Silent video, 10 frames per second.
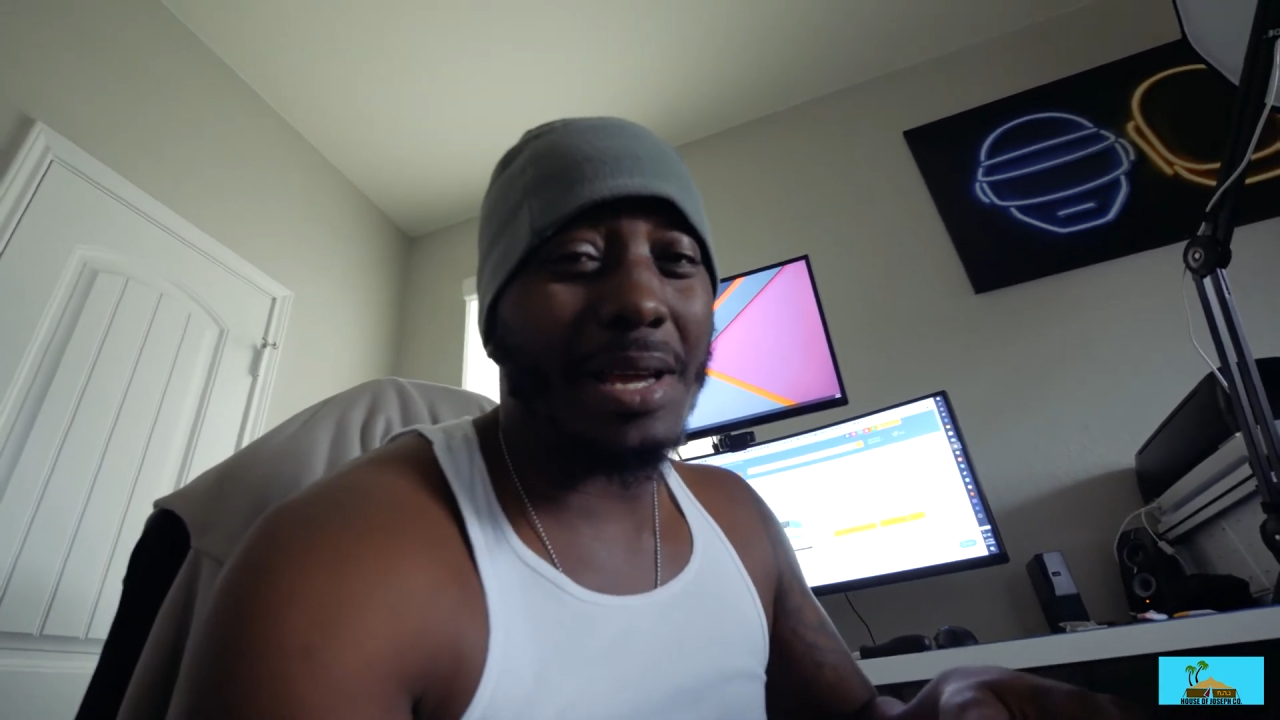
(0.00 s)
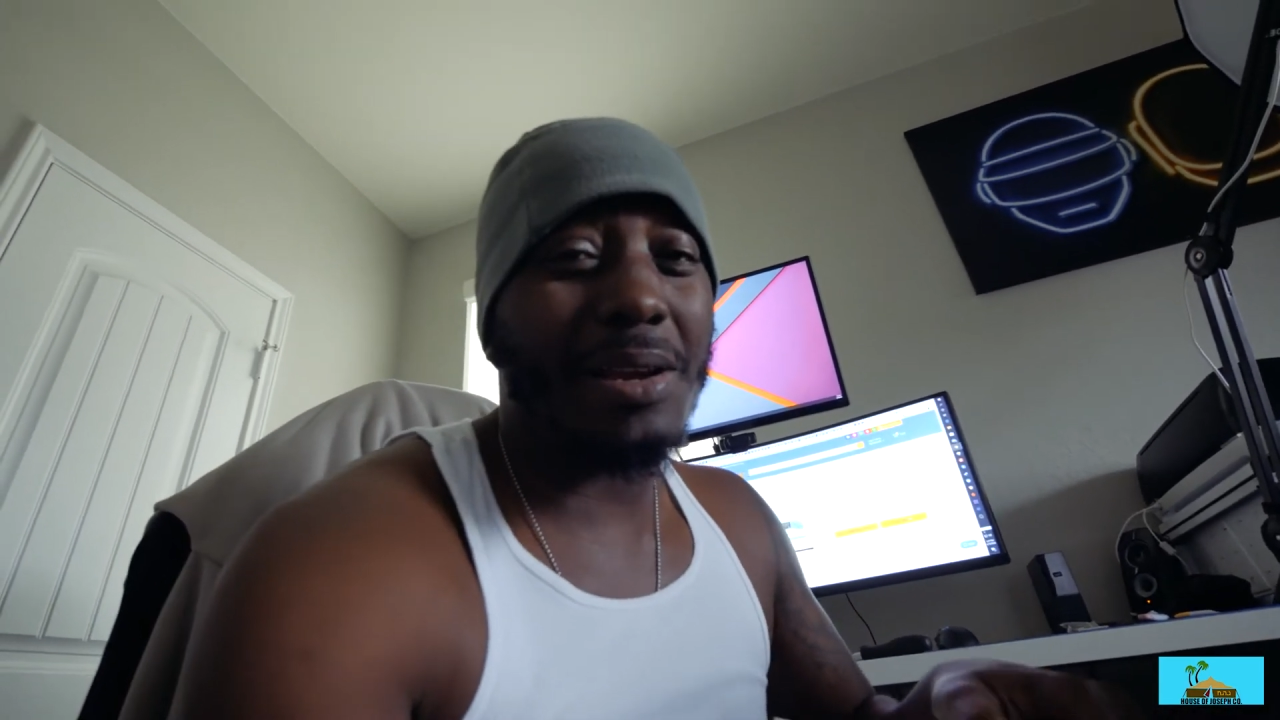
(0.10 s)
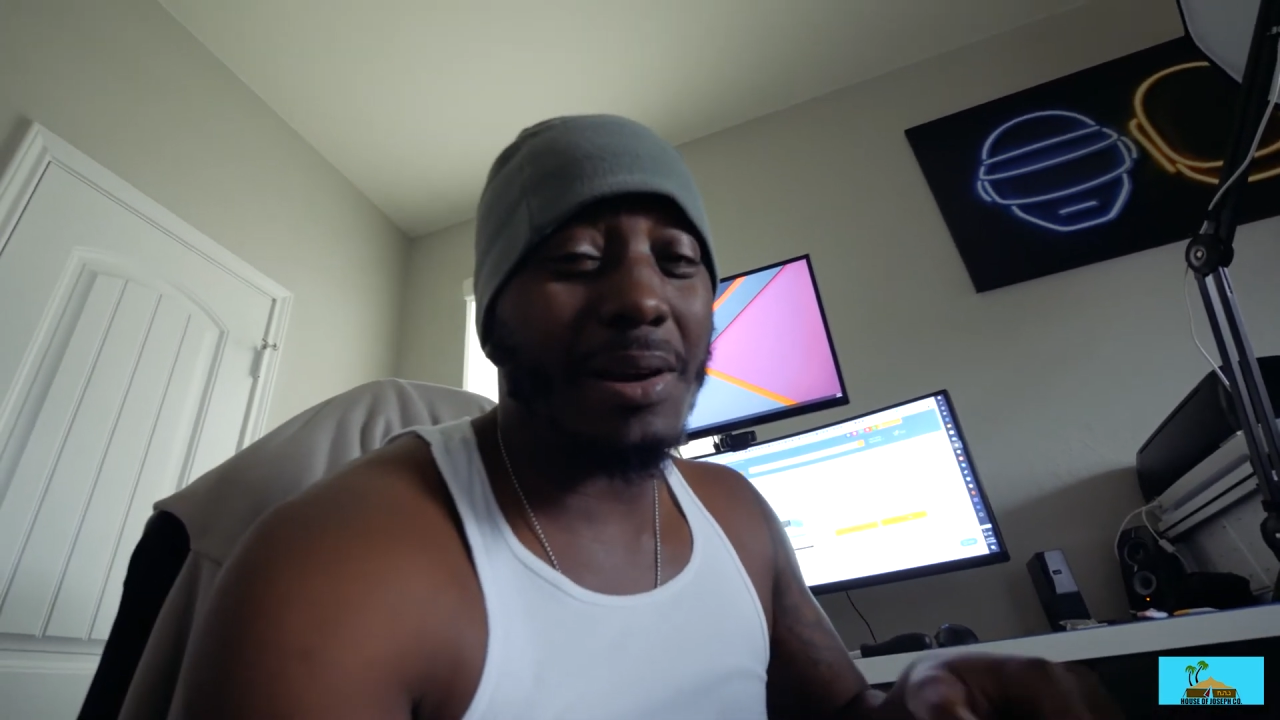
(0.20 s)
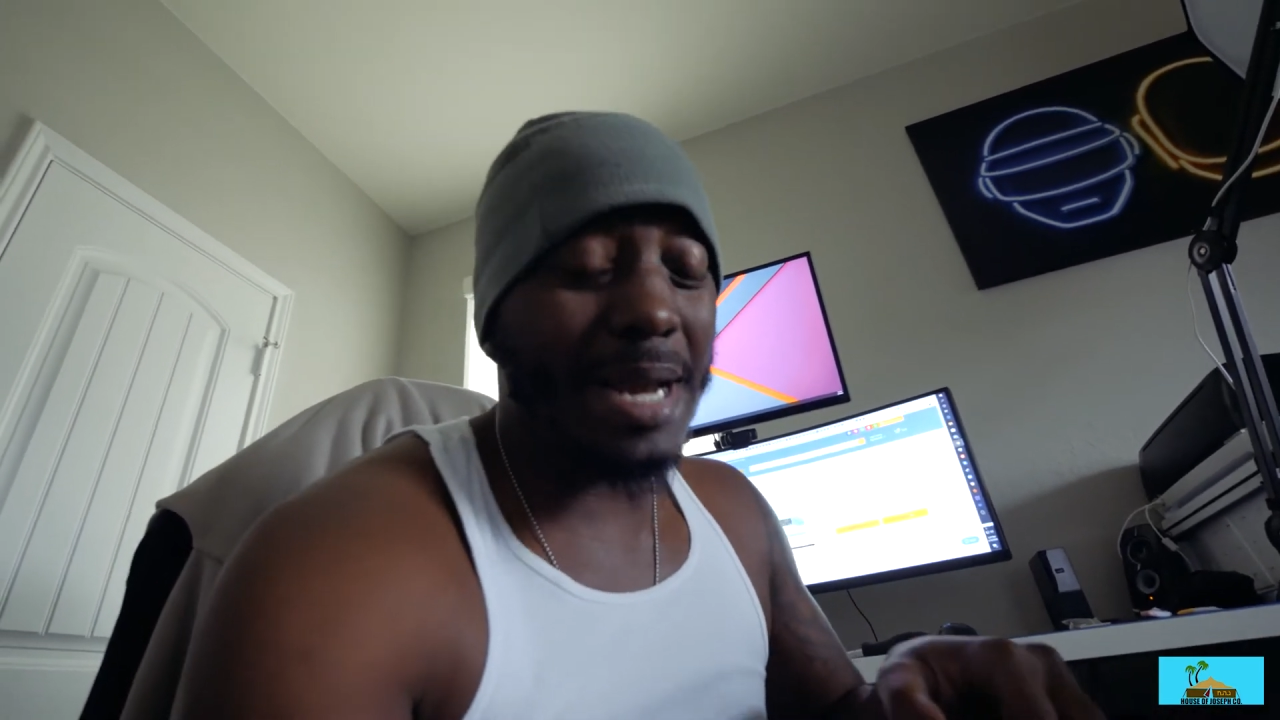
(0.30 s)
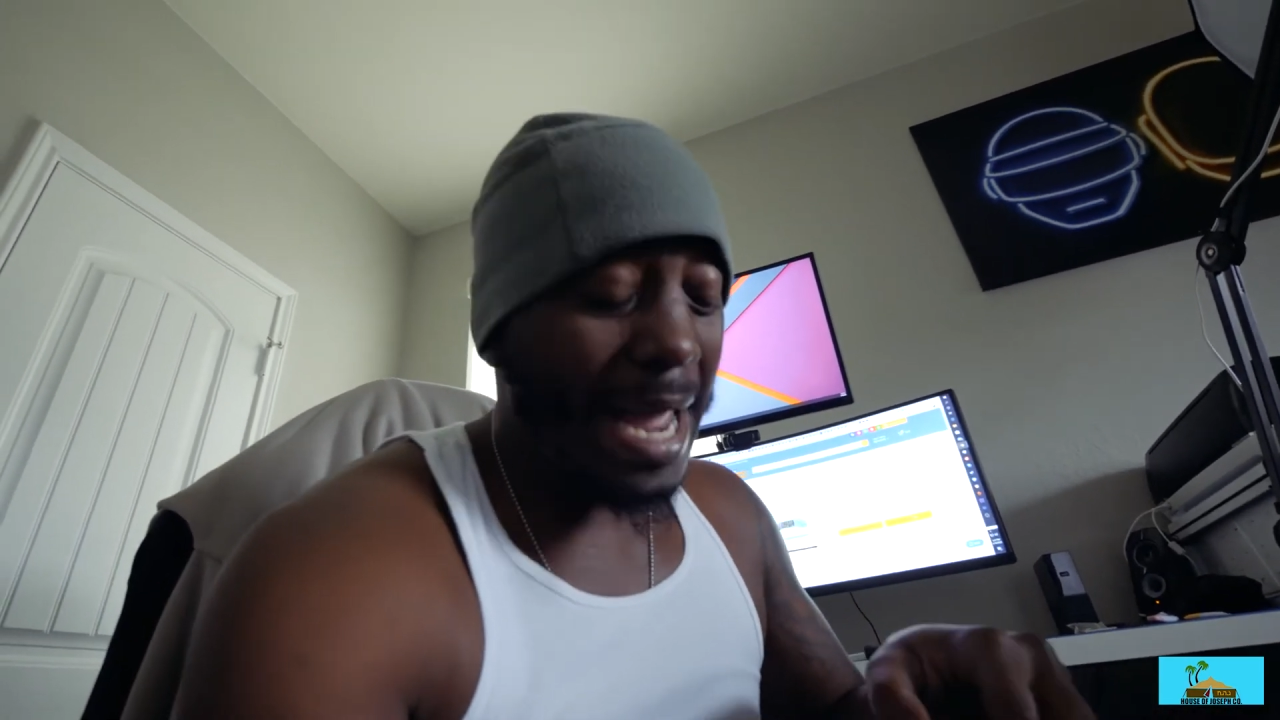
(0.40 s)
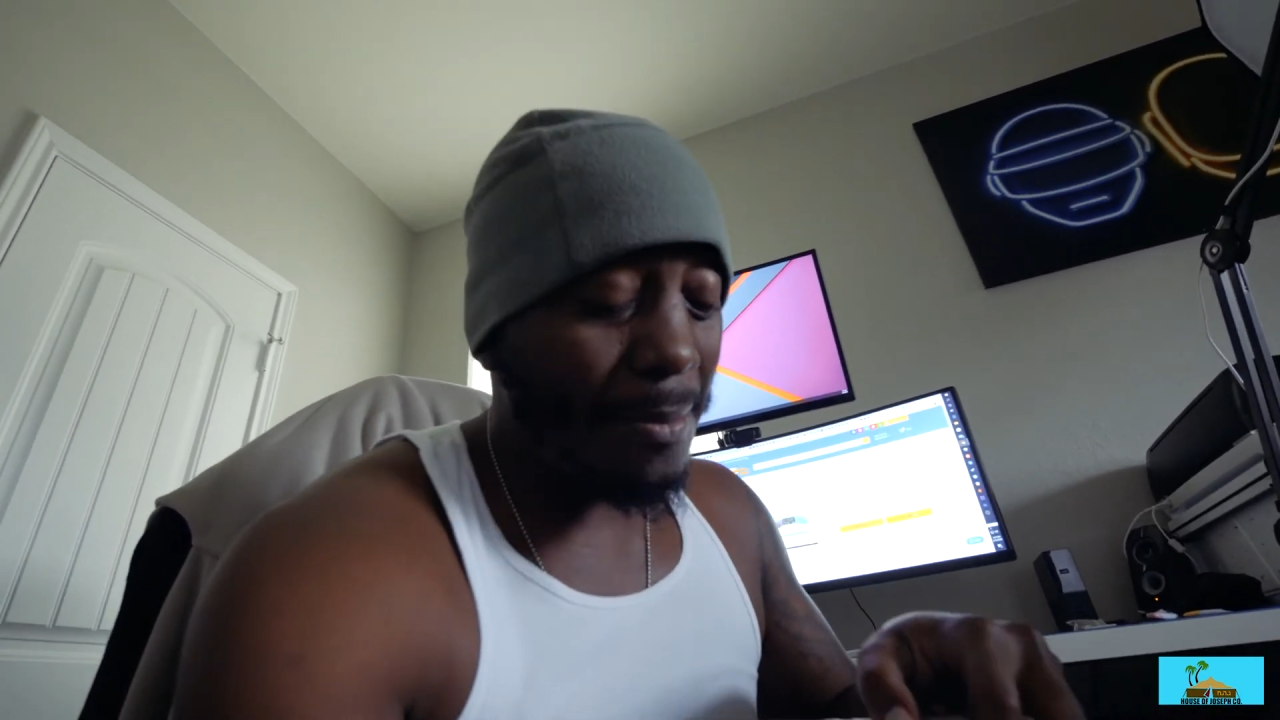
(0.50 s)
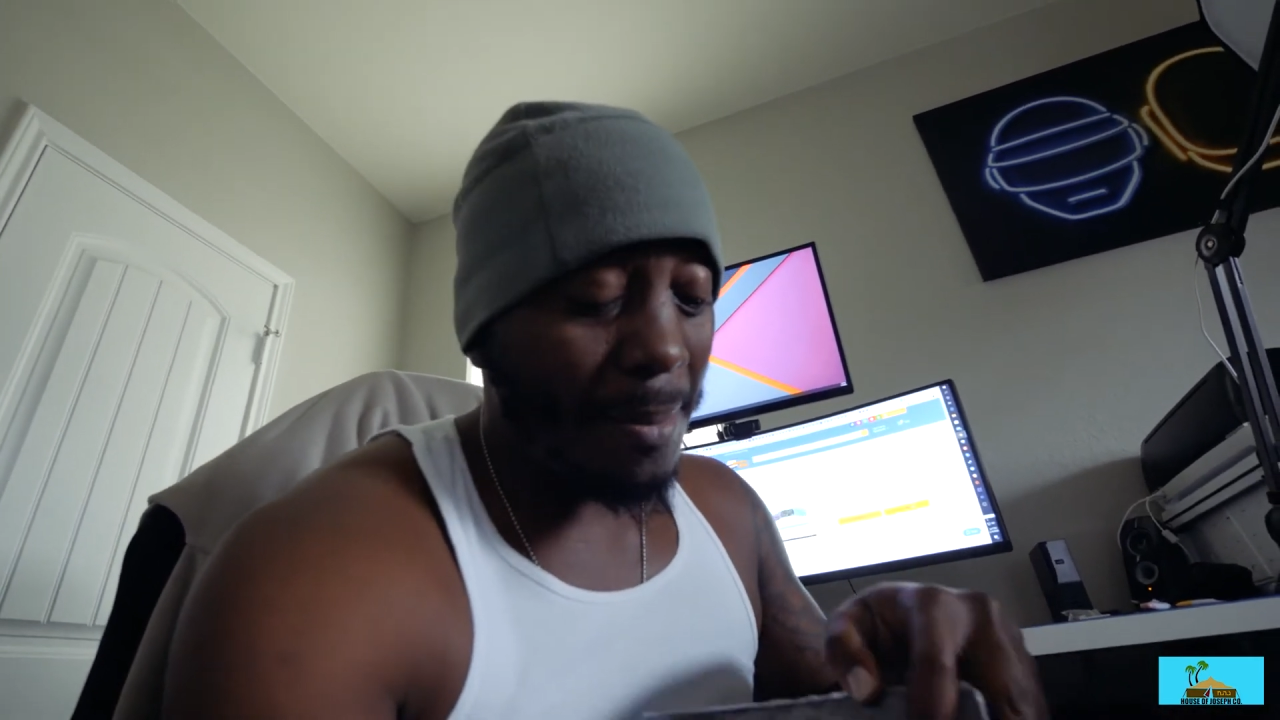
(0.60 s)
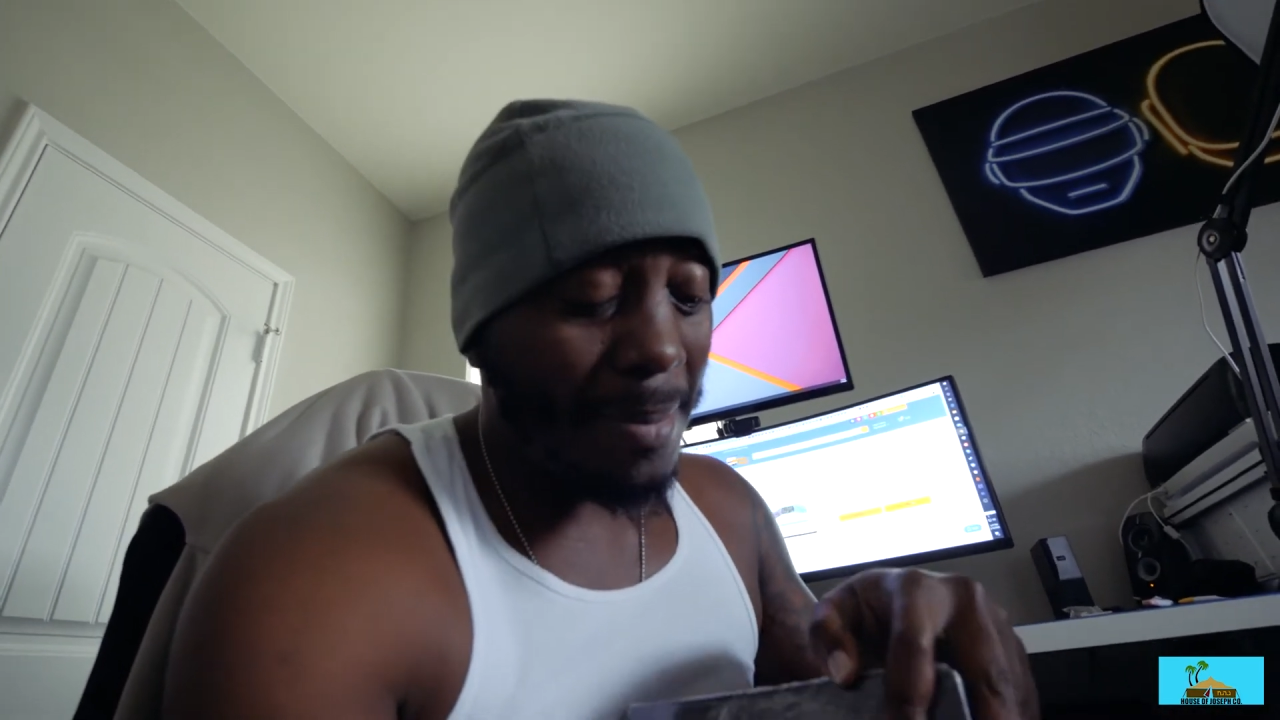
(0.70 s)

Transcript: your camera